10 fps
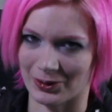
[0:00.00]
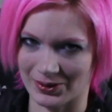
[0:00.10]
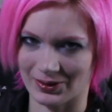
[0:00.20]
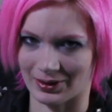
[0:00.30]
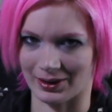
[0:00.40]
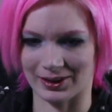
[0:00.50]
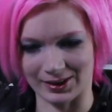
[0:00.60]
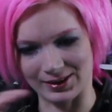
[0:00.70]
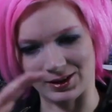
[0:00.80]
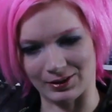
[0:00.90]
else and I get
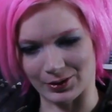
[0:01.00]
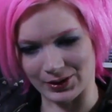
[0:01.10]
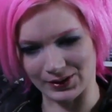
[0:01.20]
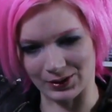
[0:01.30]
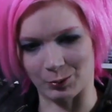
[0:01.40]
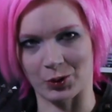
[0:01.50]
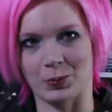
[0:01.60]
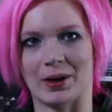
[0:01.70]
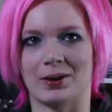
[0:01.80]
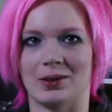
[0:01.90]
to see all these new
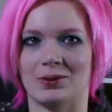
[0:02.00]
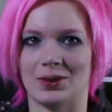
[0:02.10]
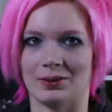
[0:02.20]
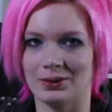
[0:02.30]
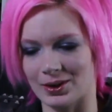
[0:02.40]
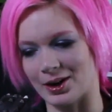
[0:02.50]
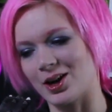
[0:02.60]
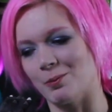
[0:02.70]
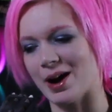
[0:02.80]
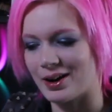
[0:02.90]
perspectives, and then I
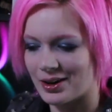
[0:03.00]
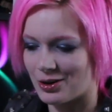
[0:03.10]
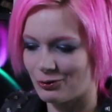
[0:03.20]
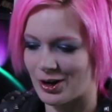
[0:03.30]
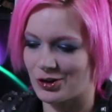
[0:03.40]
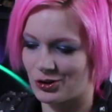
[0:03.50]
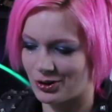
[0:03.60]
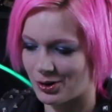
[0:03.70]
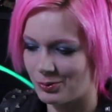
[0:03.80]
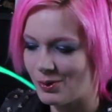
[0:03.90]
come back kind of fresh
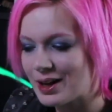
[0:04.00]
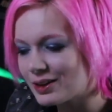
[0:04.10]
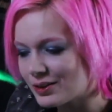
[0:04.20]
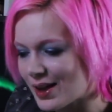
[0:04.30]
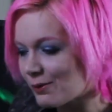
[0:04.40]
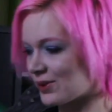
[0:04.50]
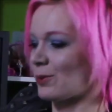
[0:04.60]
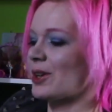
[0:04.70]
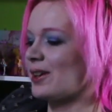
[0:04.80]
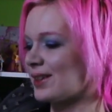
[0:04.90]
and go, well, that was
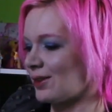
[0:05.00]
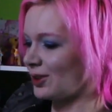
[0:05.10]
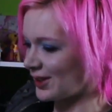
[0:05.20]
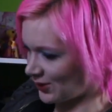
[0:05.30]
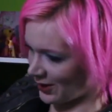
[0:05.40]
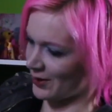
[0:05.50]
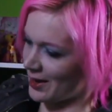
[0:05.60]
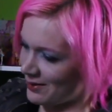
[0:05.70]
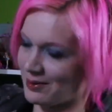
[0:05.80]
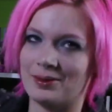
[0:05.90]
working, so let's try
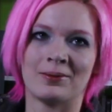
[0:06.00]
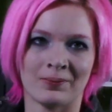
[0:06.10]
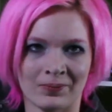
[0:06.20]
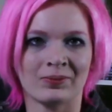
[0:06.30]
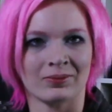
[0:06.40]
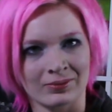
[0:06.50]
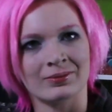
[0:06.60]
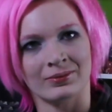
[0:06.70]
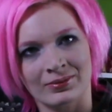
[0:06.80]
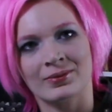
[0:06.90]

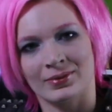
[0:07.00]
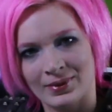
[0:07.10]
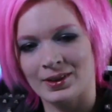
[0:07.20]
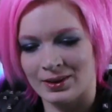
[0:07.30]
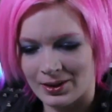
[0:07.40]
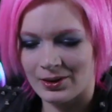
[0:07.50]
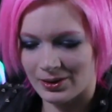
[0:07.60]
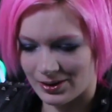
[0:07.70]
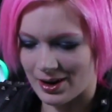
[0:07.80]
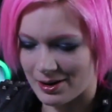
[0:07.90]
that.
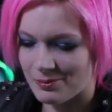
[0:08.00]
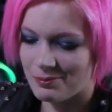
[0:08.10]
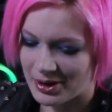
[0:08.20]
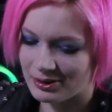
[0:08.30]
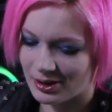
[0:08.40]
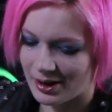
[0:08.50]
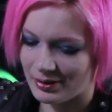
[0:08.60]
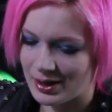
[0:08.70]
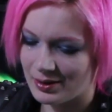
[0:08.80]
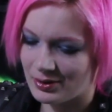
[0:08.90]
Yeah, but
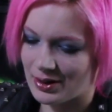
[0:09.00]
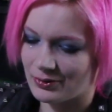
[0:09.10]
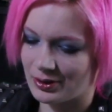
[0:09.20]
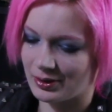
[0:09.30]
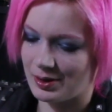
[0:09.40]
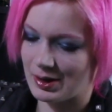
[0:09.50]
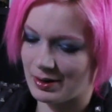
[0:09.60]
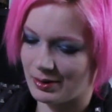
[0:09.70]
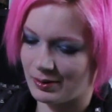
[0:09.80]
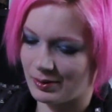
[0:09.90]
I think definitely,